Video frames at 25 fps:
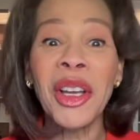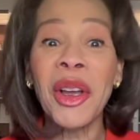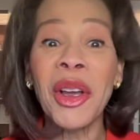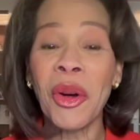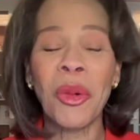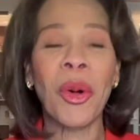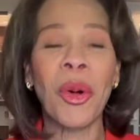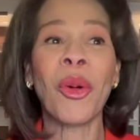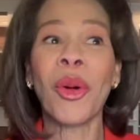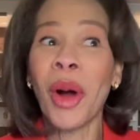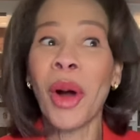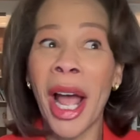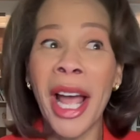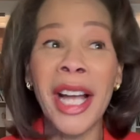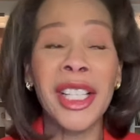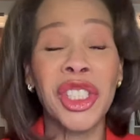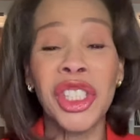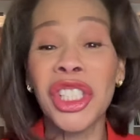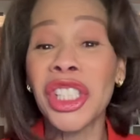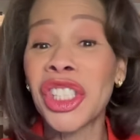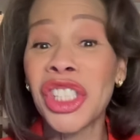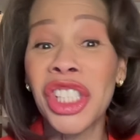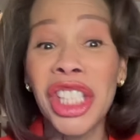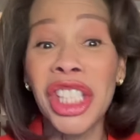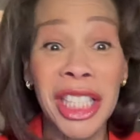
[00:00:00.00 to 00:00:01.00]
Well, actually,
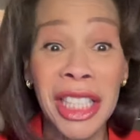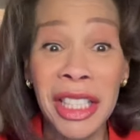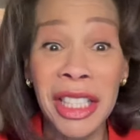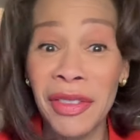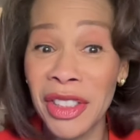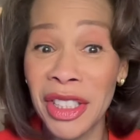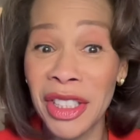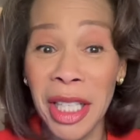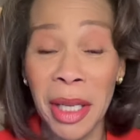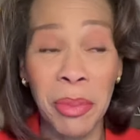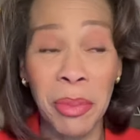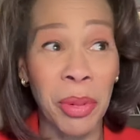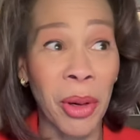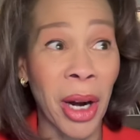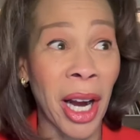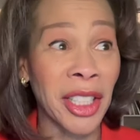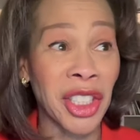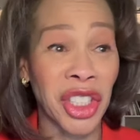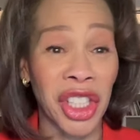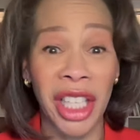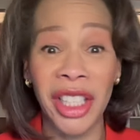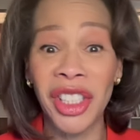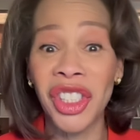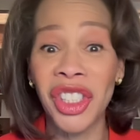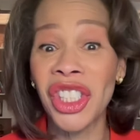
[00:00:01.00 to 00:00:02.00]
she didn't even say
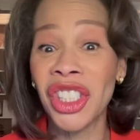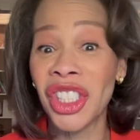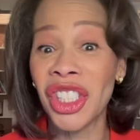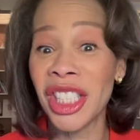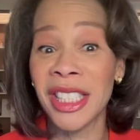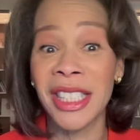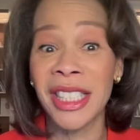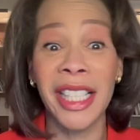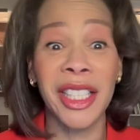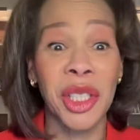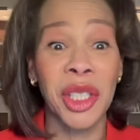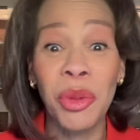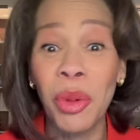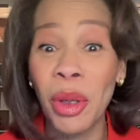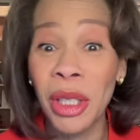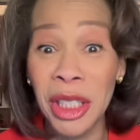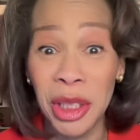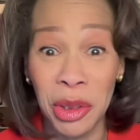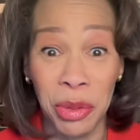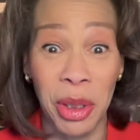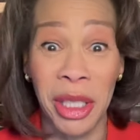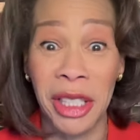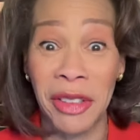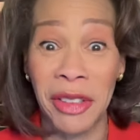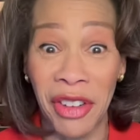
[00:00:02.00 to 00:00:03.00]
project. She just said
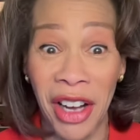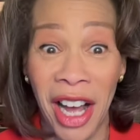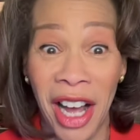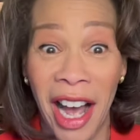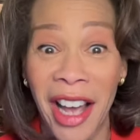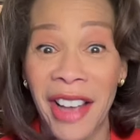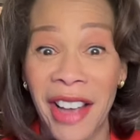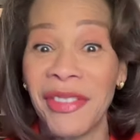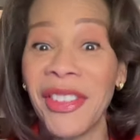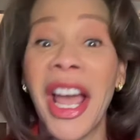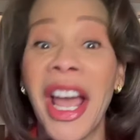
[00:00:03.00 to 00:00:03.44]
2025.